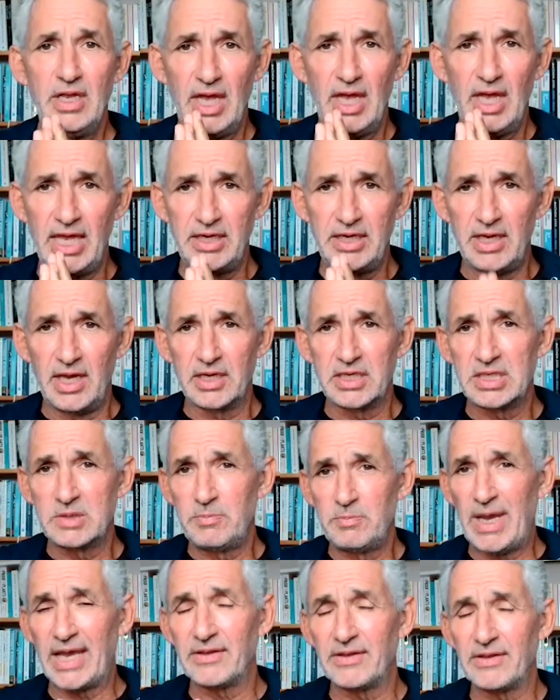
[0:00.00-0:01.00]
and
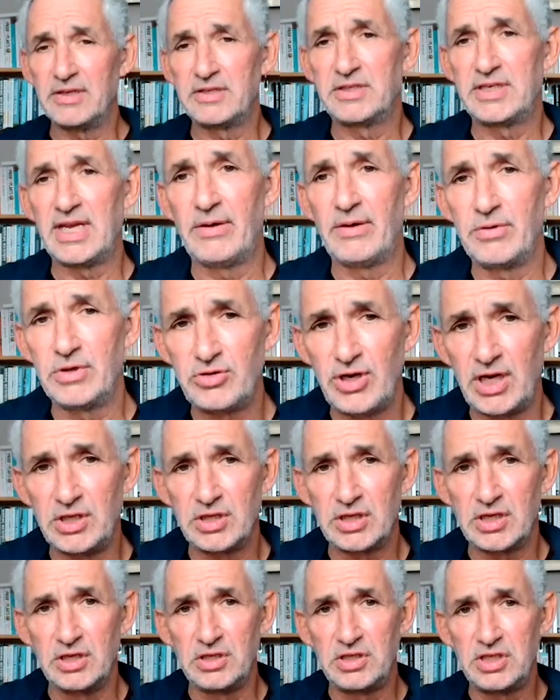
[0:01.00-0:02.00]
expect this downward trend
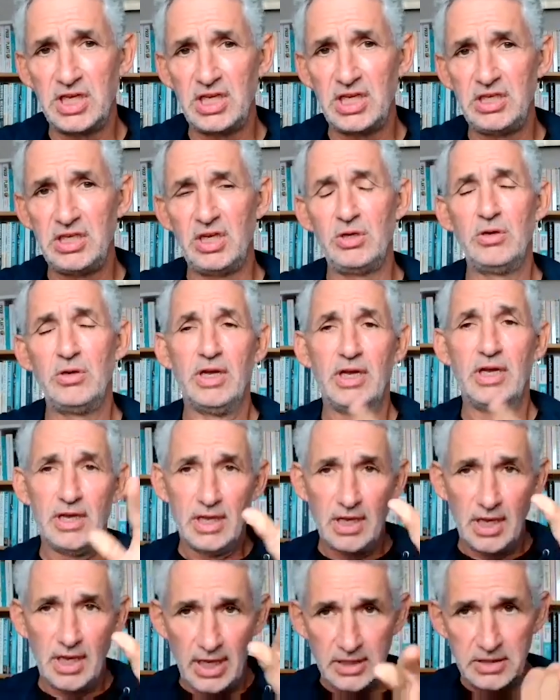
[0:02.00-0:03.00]
to continue
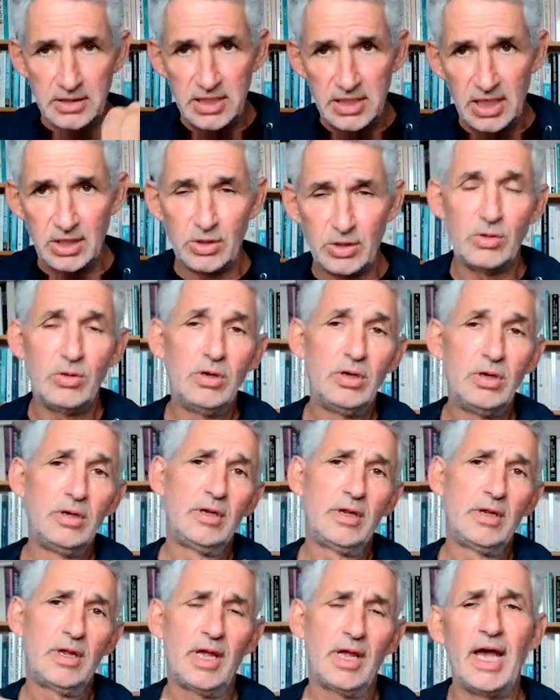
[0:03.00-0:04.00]
until
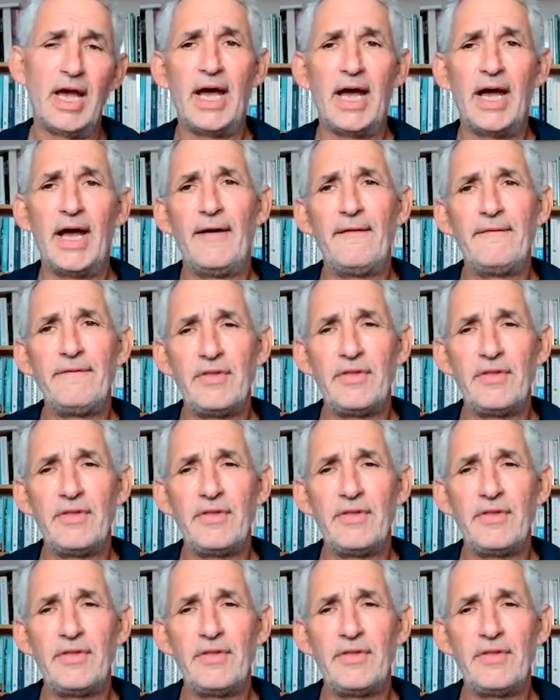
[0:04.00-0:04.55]
uh,